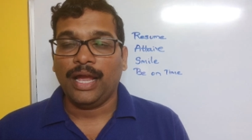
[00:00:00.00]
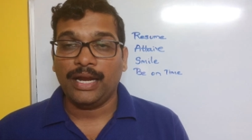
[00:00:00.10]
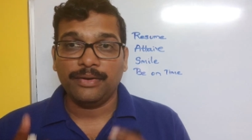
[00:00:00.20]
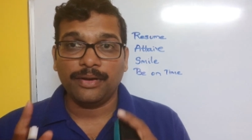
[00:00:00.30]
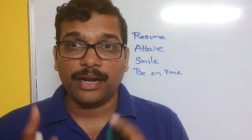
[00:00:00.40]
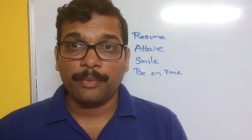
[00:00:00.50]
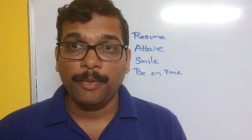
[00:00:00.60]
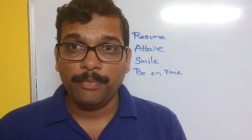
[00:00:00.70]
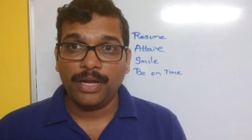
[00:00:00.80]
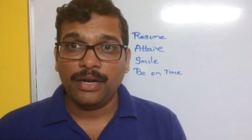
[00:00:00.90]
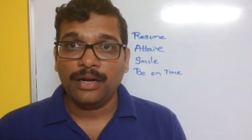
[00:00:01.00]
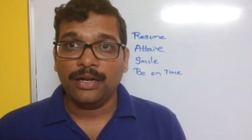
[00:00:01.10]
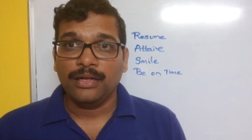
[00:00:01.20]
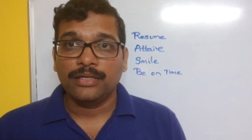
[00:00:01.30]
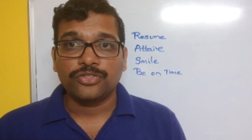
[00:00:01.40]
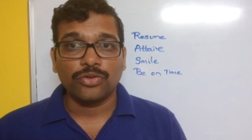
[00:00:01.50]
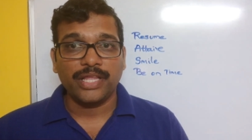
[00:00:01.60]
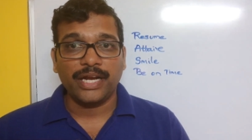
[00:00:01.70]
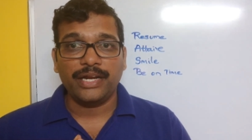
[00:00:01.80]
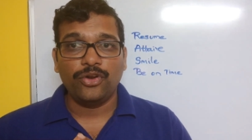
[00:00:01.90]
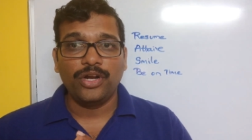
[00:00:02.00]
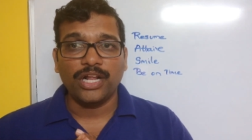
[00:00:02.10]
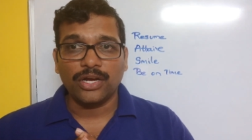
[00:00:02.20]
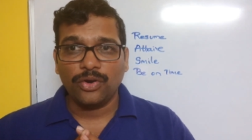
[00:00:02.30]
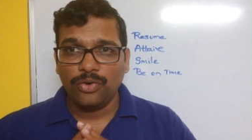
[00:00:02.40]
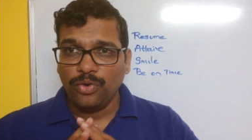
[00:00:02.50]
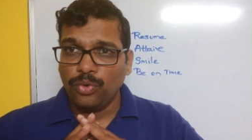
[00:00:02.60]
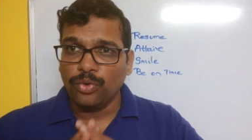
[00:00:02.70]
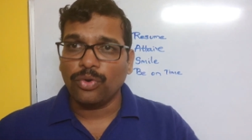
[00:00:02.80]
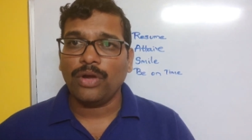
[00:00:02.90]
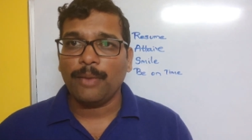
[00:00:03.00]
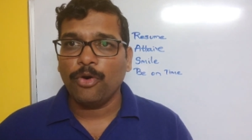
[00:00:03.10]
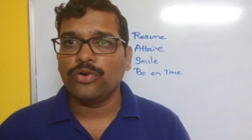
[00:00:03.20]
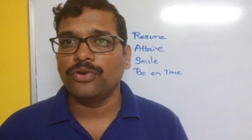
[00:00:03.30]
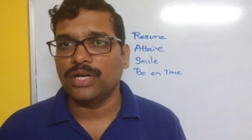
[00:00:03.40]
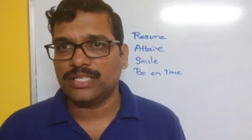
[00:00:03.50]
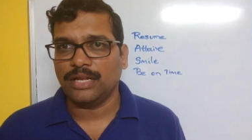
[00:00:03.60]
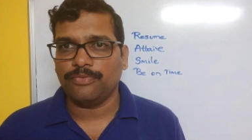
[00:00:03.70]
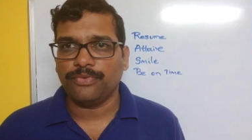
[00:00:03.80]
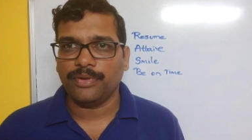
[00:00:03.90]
And remember, so they don't know about yourself.